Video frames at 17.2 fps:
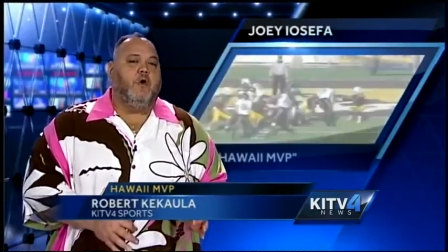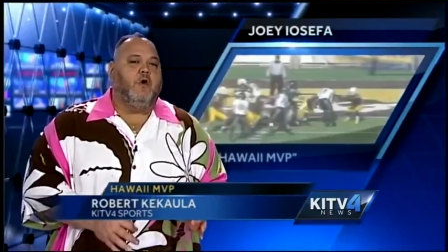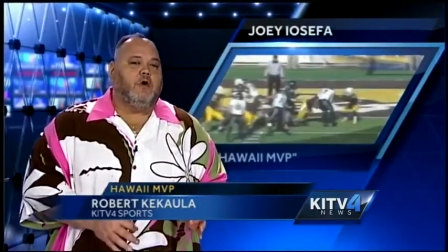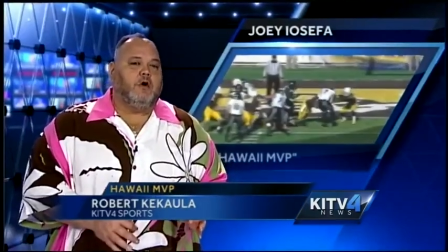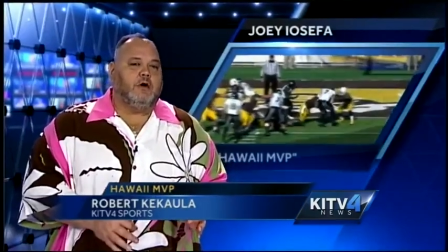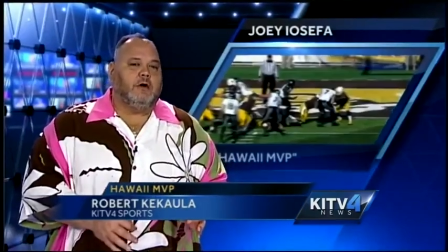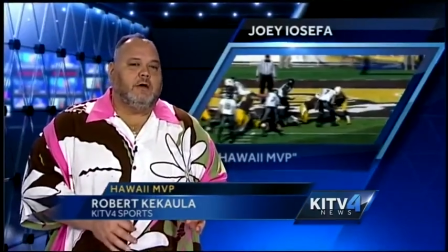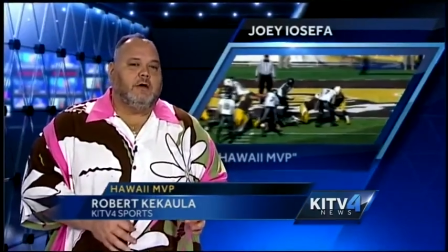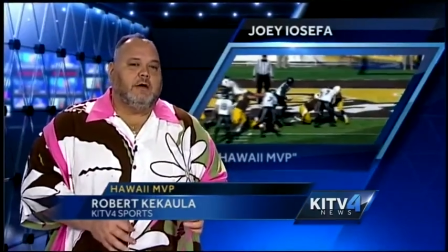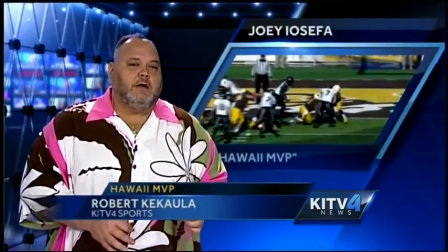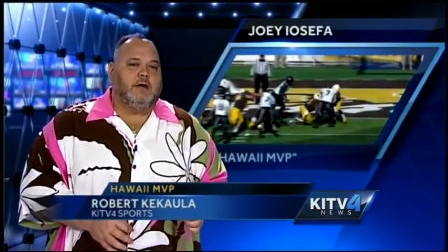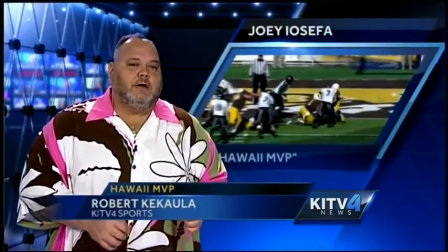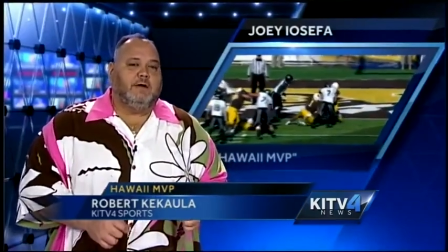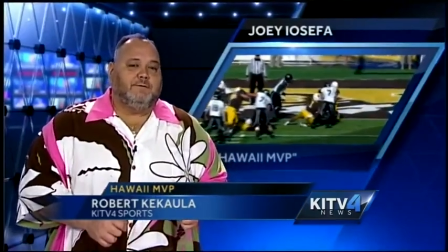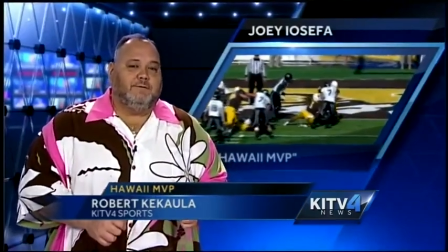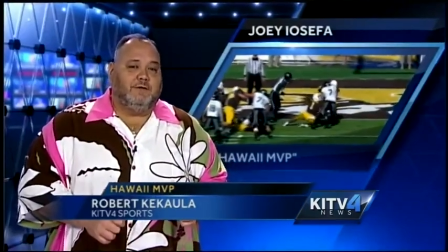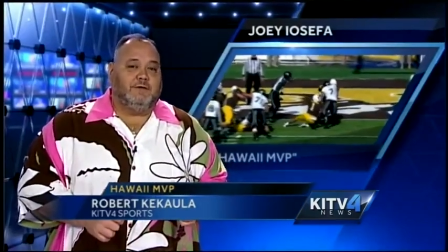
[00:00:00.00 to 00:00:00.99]
Four,
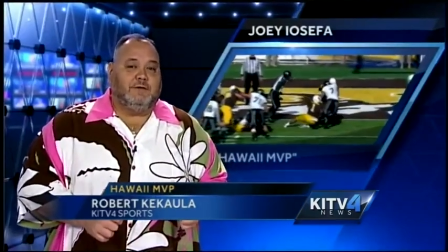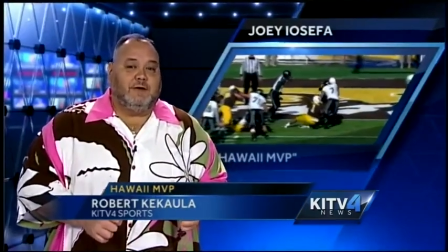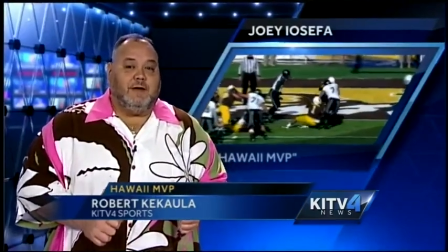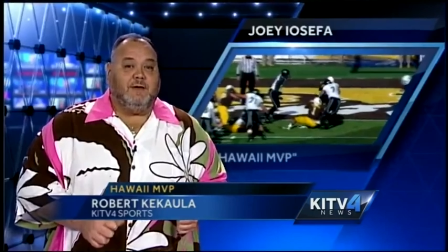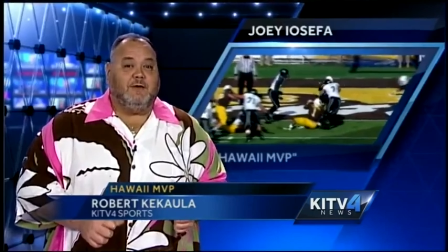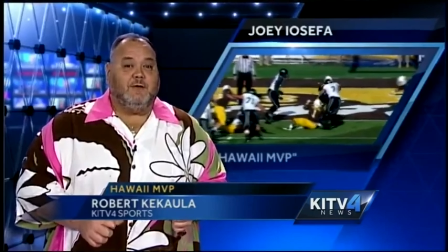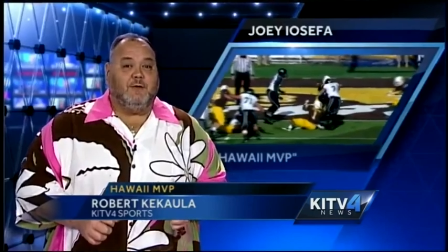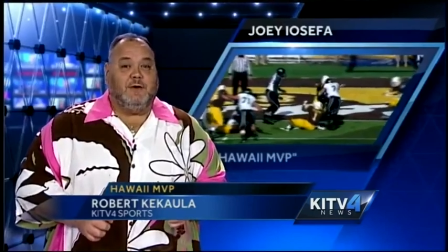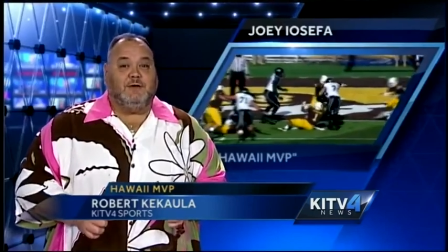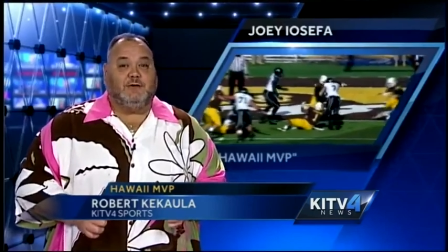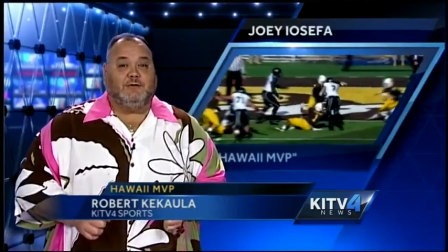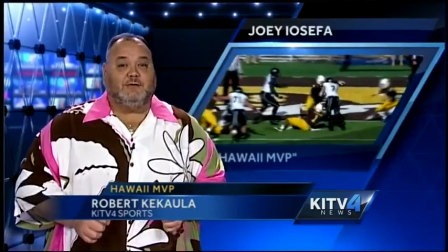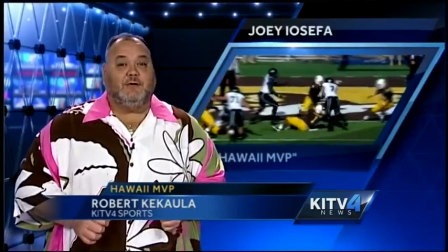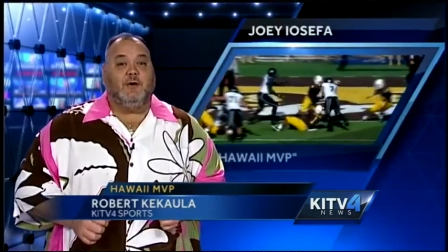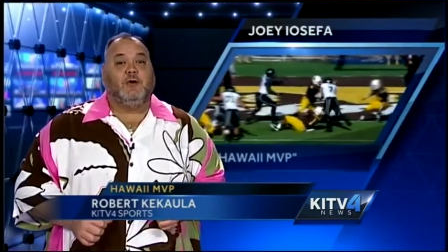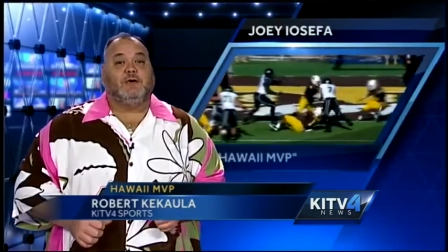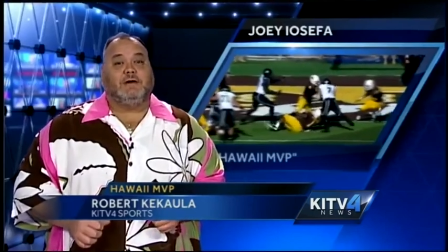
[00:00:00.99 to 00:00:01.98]
if you take away
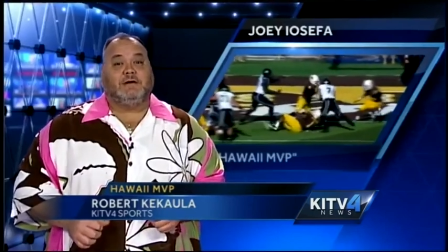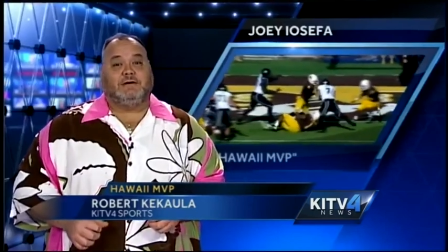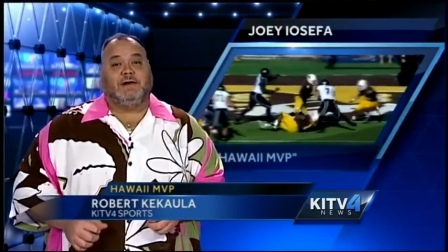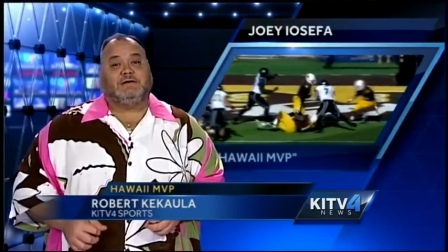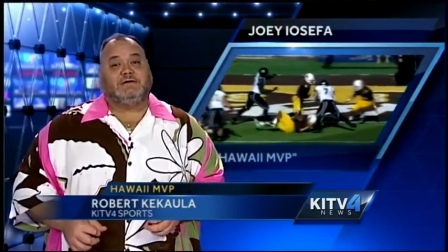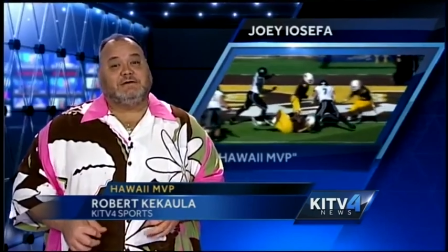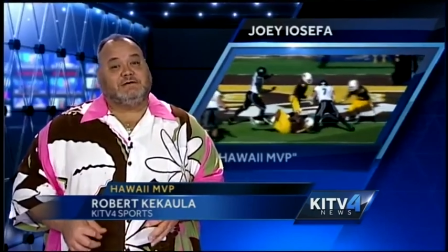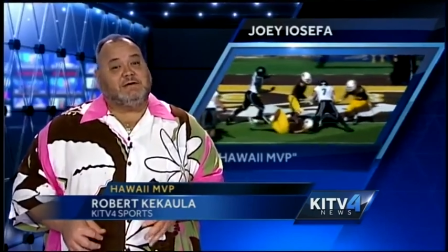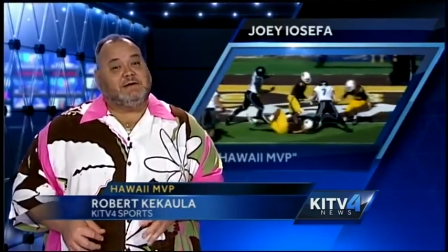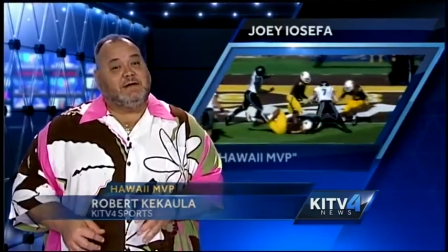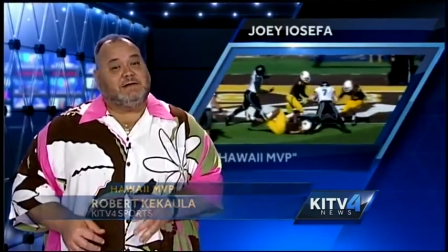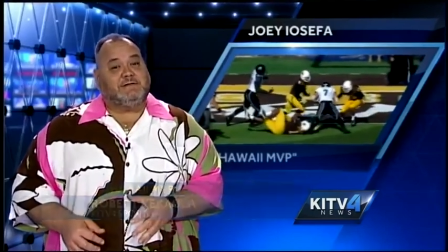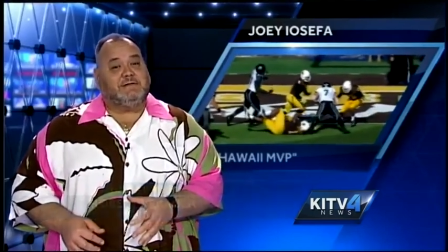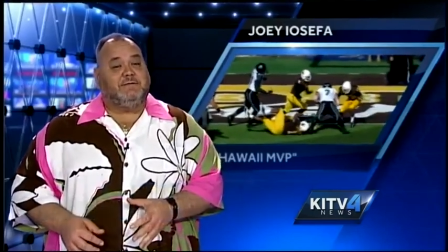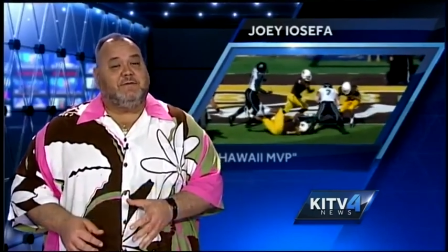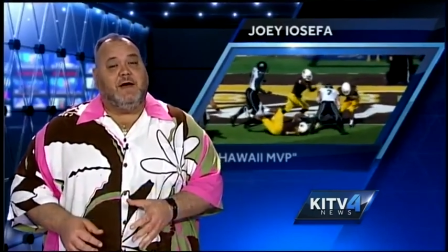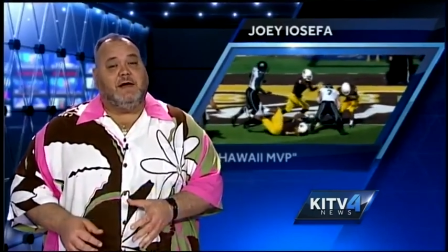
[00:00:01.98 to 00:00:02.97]
two early touches
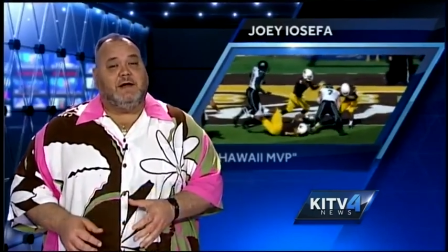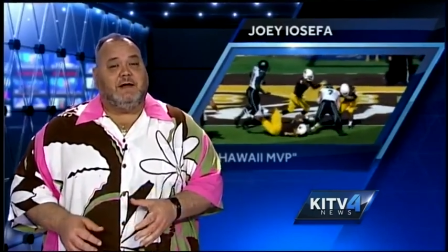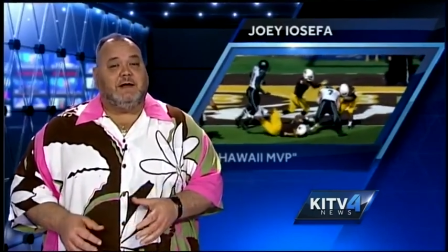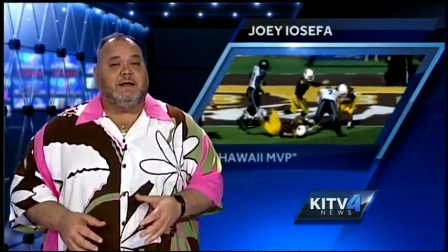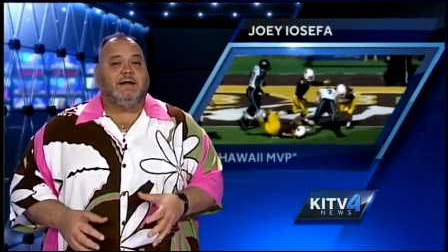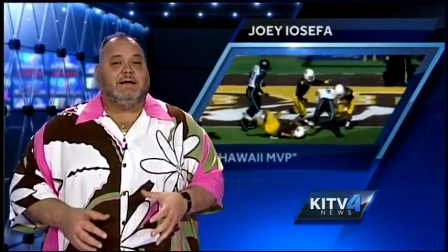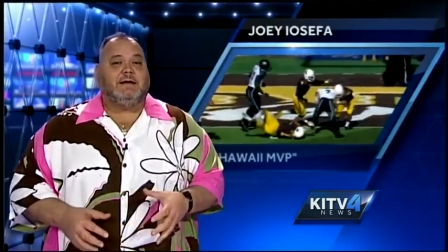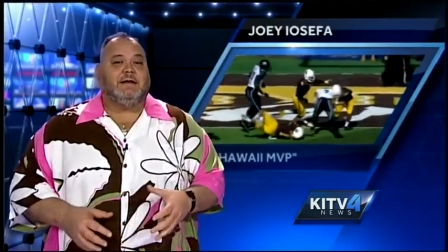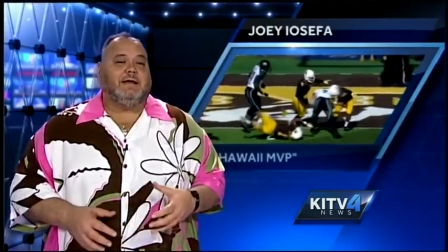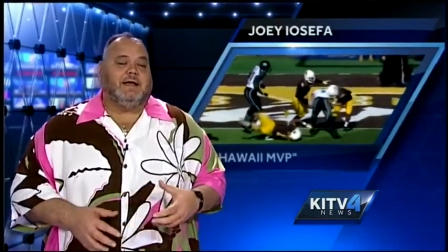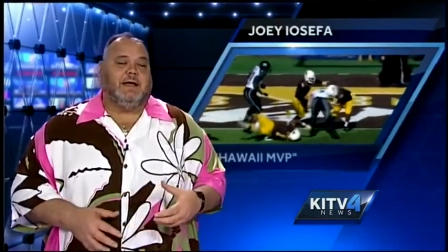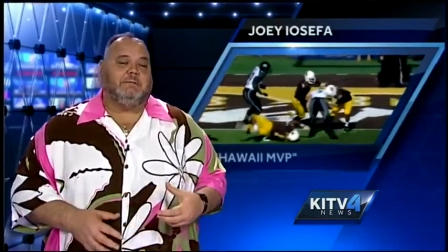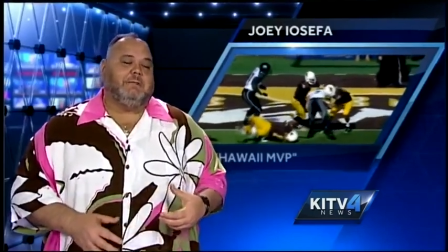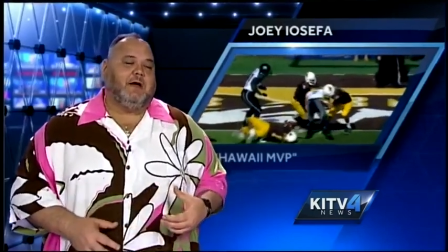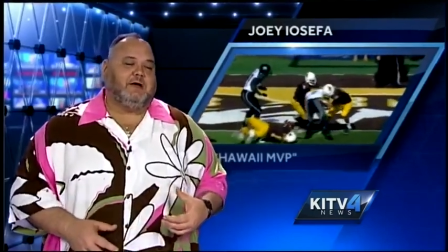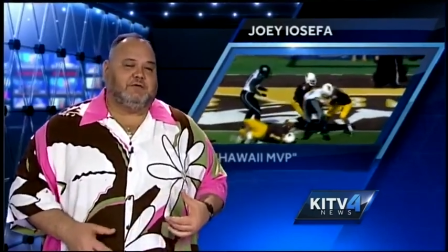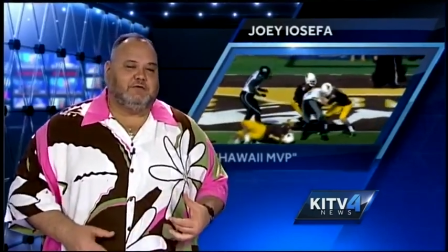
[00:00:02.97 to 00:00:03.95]
against Nevada, he
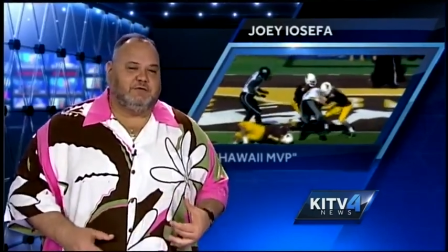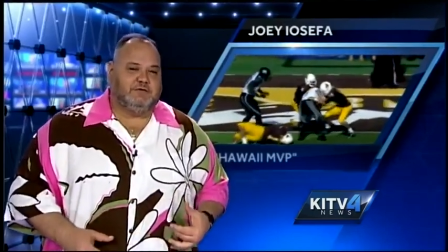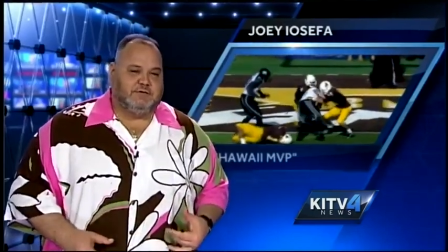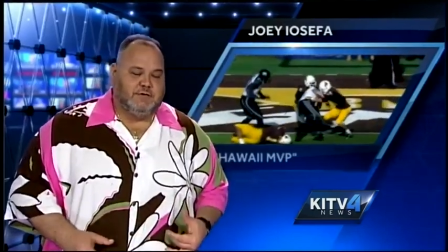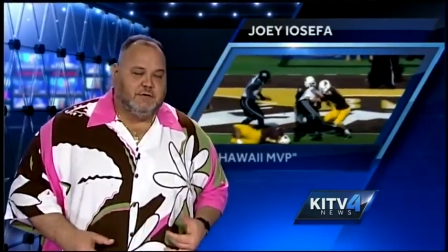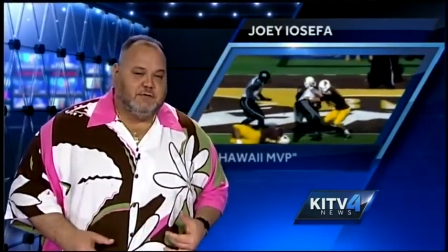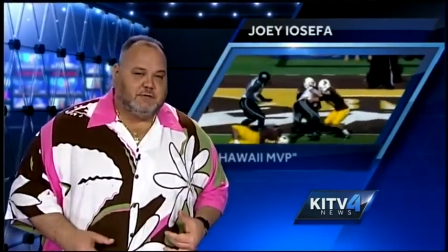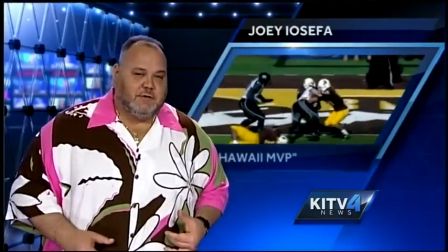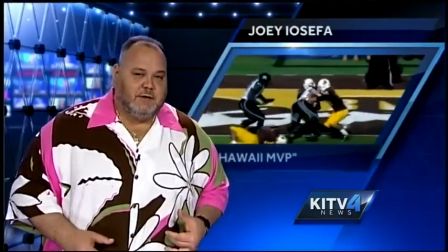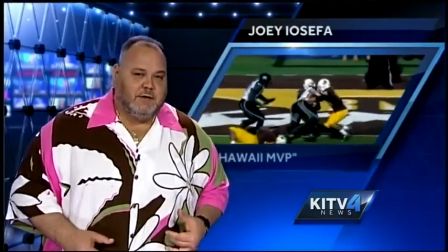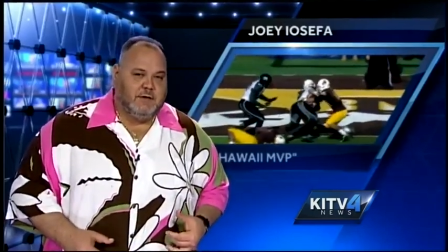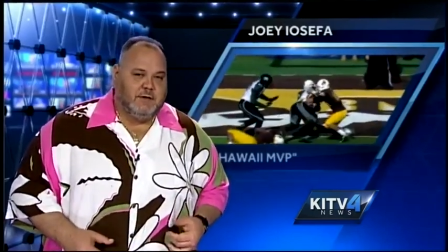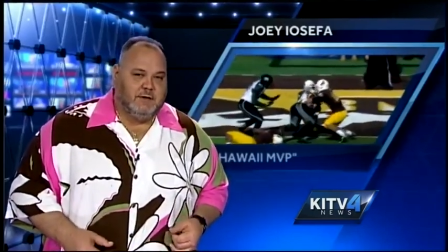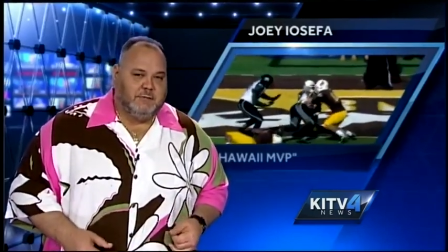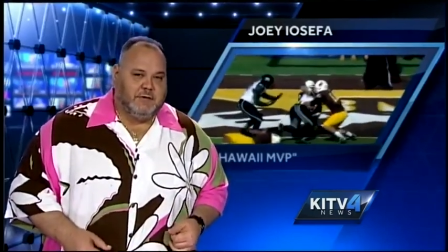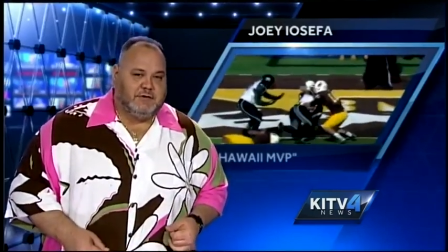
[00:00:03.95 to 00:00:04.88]
came back too soon.